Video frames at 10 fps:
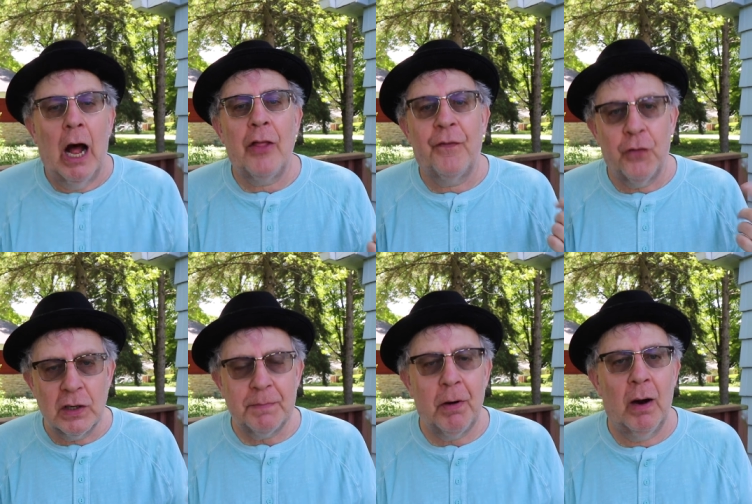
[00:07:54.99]
The
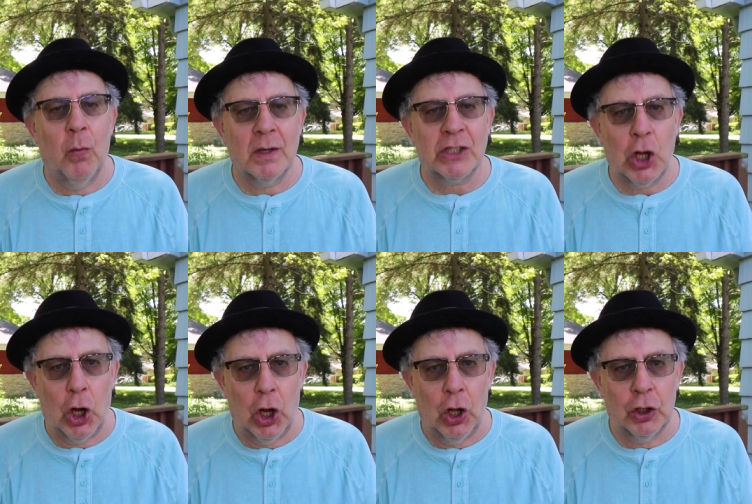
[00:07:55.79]
first part was
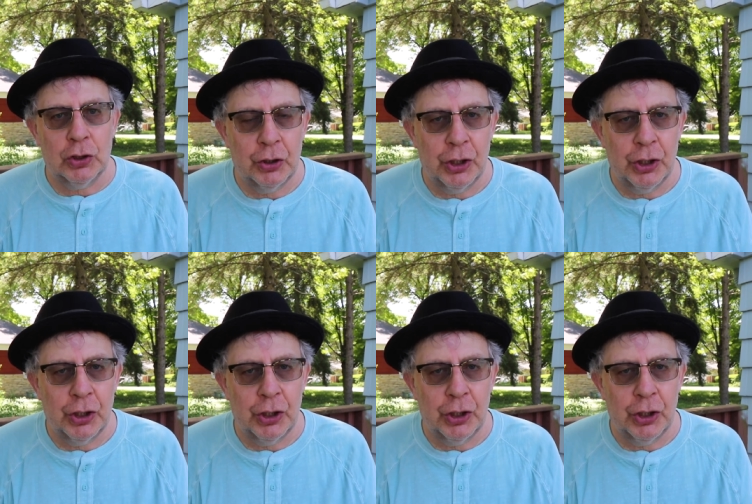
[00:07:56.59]
called